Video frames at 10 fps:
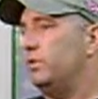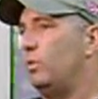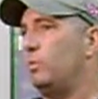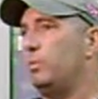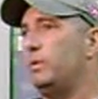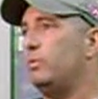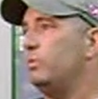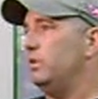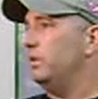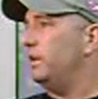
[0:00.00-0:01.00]
normal people
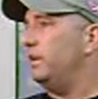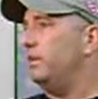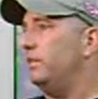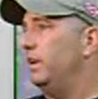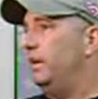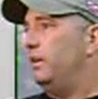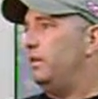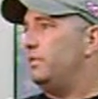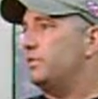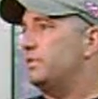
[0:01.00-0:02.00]
would look at it
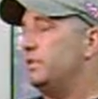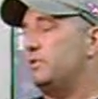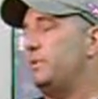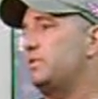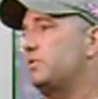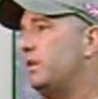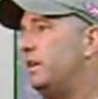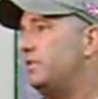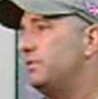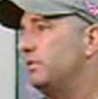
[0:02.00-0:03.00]
and just see it's a piece of
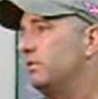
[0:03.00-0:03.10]
trash.